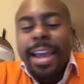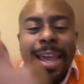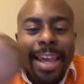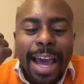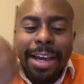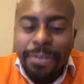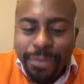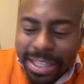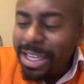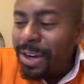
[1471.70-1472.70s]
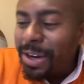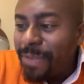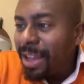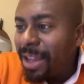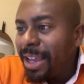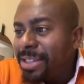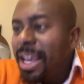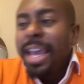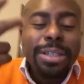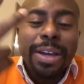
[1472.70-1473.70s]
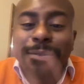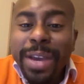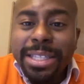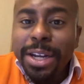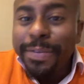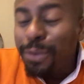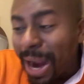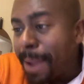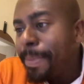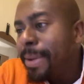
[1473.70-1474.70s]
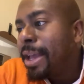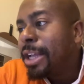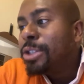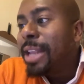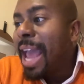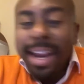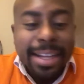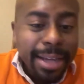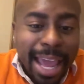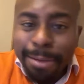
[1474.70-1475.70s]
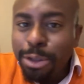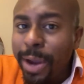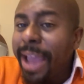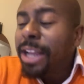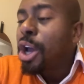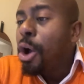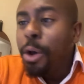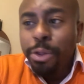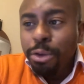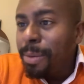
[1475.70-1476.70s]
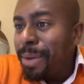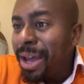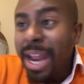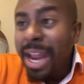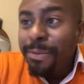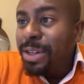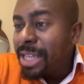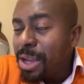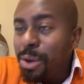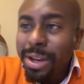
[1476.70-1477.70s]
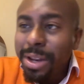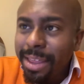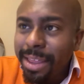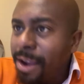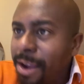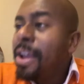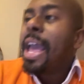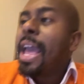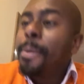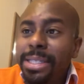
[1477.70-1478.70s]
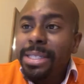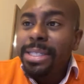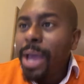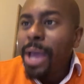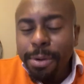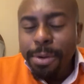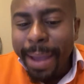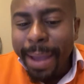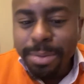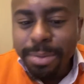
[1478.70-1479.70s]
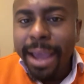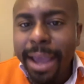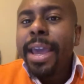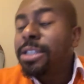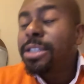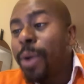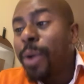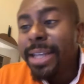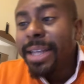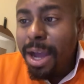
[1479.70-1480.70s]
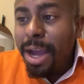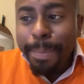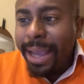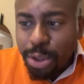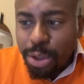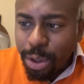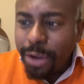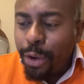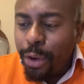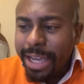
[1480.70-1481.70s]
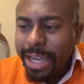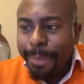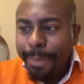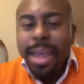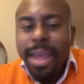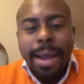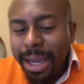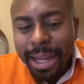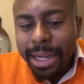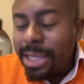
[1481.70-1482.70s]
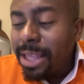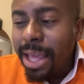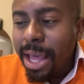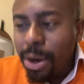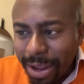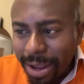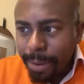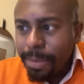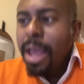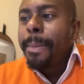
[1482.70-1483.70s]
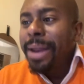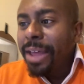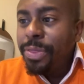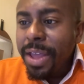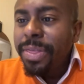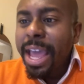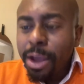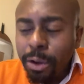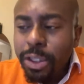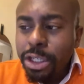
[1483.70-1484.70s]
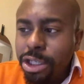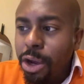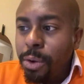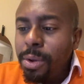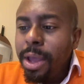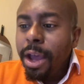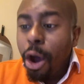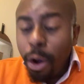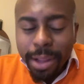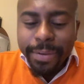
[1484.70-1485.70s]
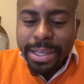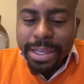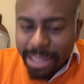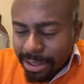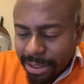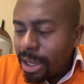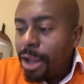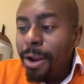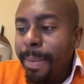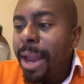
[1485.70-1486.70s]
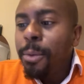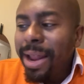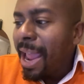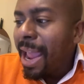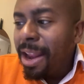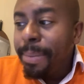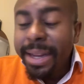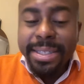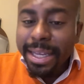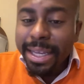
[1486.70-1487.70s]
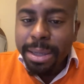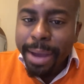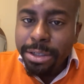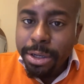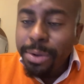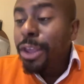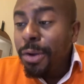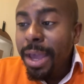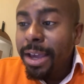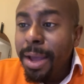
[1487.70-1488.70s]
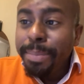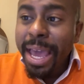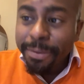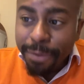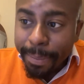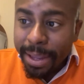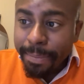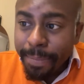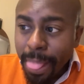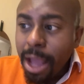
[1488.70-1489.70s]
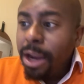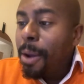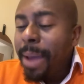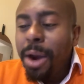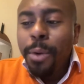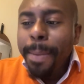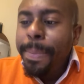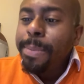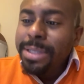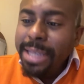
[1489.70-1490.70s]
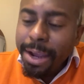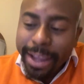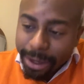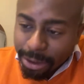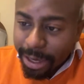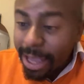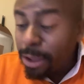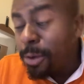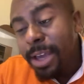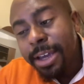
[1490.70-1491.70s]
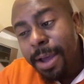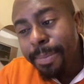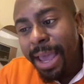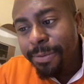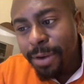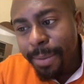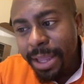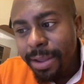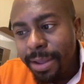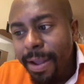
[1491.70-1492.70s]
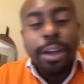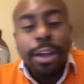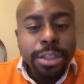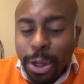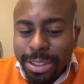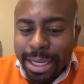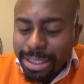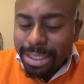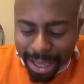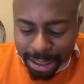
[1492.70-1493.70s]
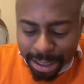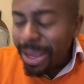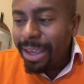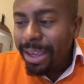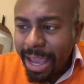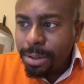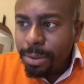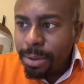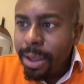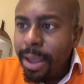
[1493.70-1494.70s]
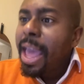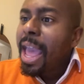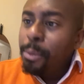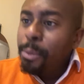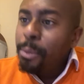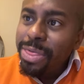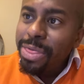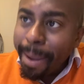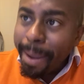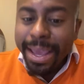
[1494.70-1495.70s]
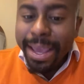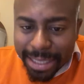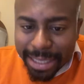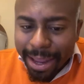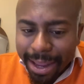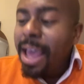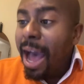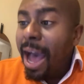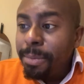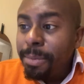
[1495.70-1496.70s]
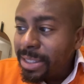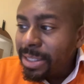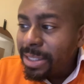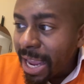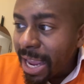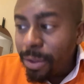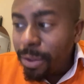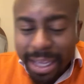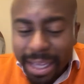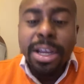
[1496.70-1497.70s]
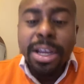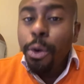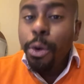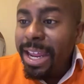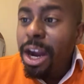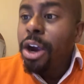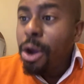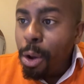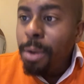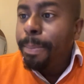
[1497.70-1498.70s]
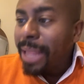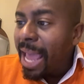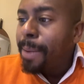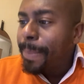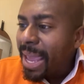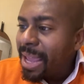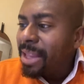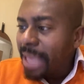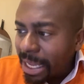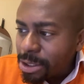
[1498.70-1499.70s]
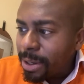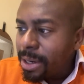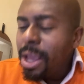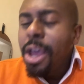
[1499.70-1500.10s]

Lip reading: He got convicted of felonies. He was convicted of rape. had his name dragged all through the mud every single day of the year, and was still able to bounce back. It's the greatest comeback story of all time. I'm not going to take that away from him, but I think that goes to show all of us this. No matter what anybody says about you, you can come back from it. No matter what people say on the internet, you can come back from it. There's no such thing as being canceled. And with that being said, I'm going to stand on this. We need our own black Peyton Gentrant.